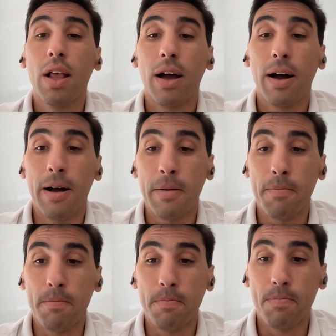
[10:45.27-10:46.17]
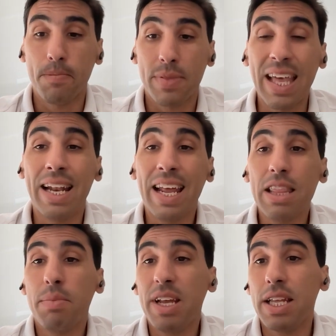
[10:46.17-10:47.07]
Um, the
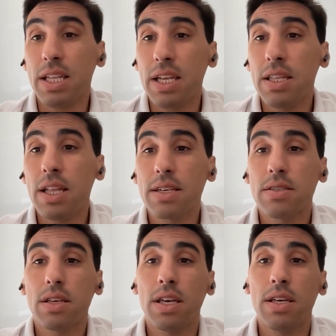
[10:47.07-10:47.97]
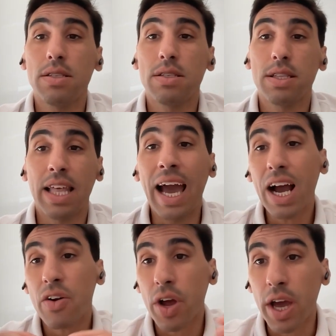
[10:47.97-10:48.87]
net merit index is the
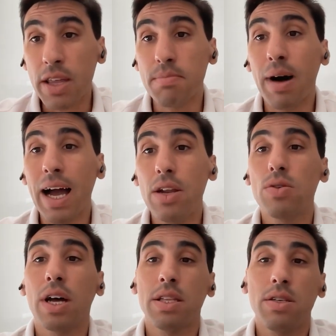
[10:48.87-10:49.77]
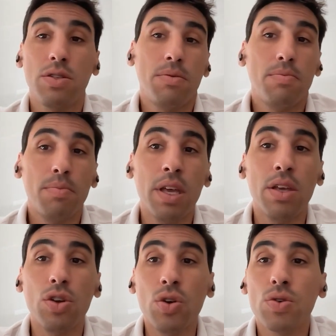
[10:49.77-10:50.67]
aggregate value that is
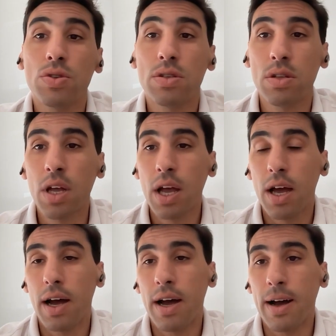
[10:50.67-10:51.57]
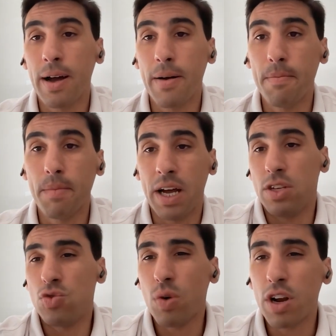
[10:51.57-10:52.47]
being used um, and
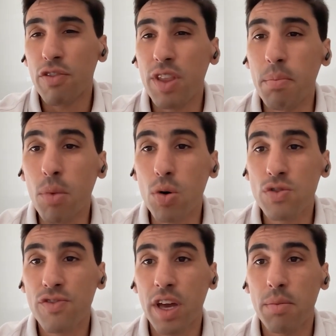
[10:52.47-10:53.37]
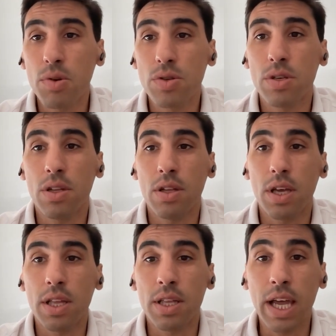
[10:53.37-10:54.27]
is one of the most famous in,
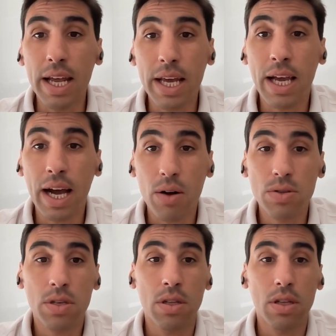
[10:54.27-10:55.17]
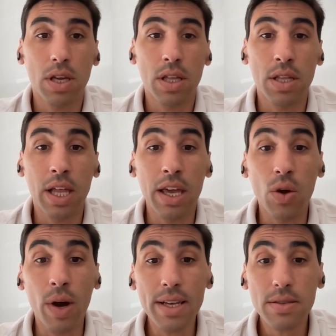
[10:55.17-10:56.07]
in dairy cows in, in the
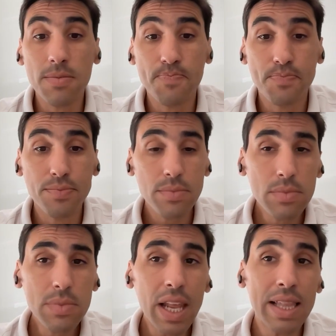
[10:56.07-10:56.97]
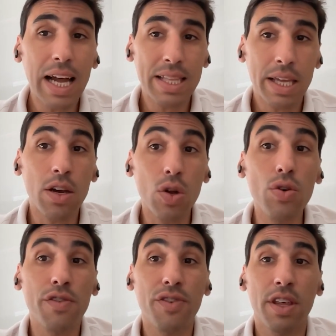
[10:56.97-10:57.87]
US that
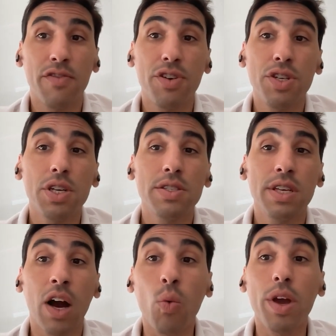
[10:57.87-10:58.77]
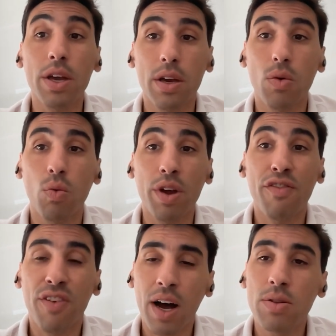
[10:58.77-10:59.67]
include feed efficiency. And we, we
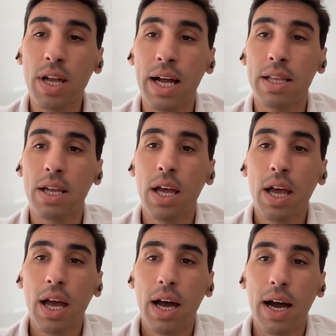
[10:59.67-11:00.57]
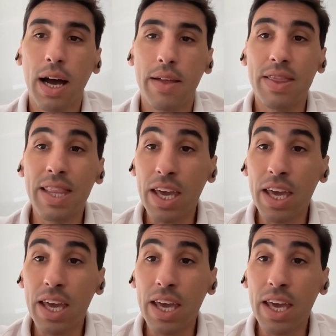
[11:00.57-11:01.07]
found that uh, the